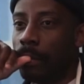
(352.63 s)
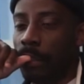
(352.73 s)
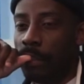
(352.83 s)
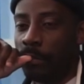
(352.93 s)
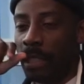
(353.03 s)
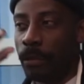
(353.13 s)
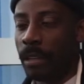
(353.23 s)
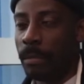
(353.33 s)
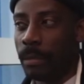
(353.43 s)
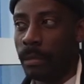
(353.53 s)
and just being
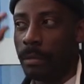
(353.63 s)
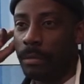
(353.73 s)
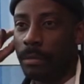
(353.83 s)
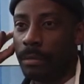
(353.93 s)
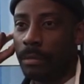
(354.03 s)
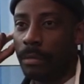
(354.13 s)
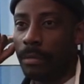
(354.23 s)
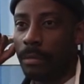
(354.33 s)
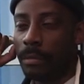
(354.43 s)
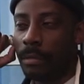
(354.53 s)
around people.
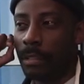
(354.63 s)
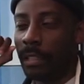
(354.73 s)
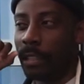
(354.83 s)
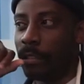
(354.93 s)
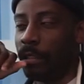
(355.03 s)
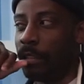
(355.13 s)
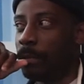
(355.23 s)
Yeah, because you can